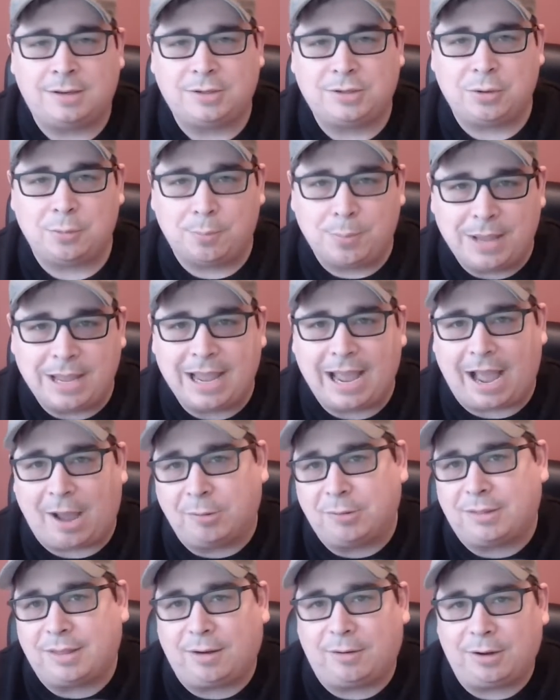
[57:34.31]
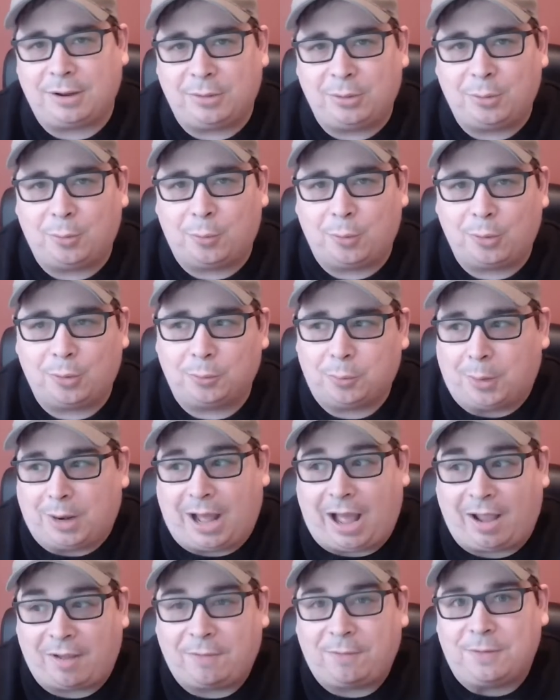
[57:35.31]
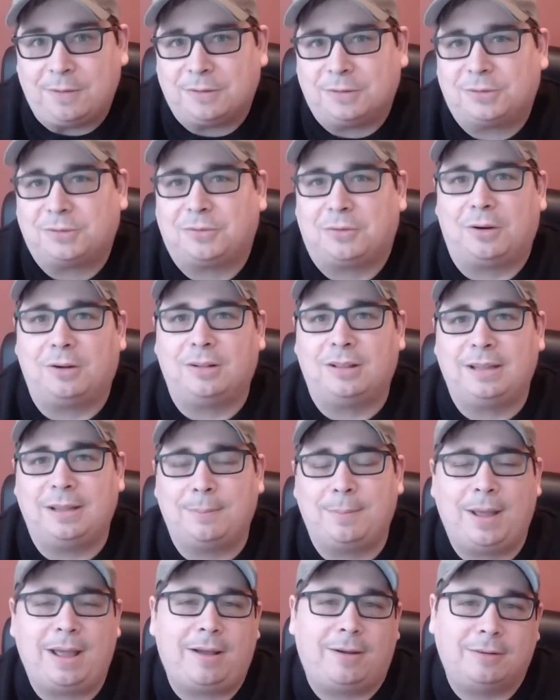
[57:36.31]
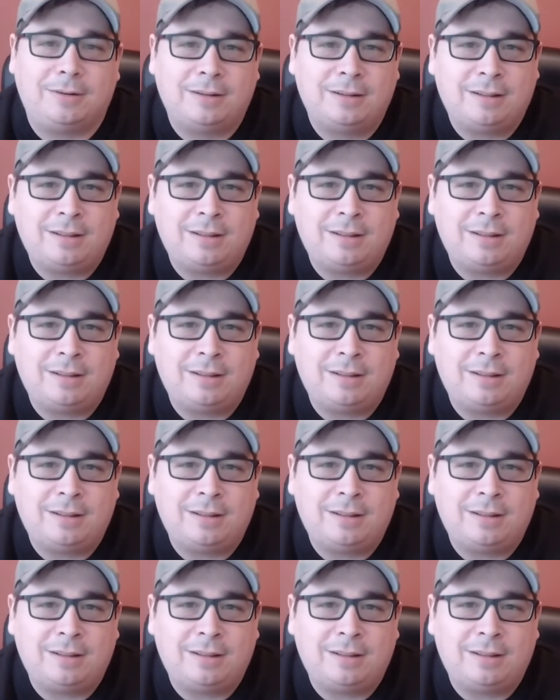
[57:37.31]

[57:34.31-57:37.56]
to be out there in the world, what I feel strongly about.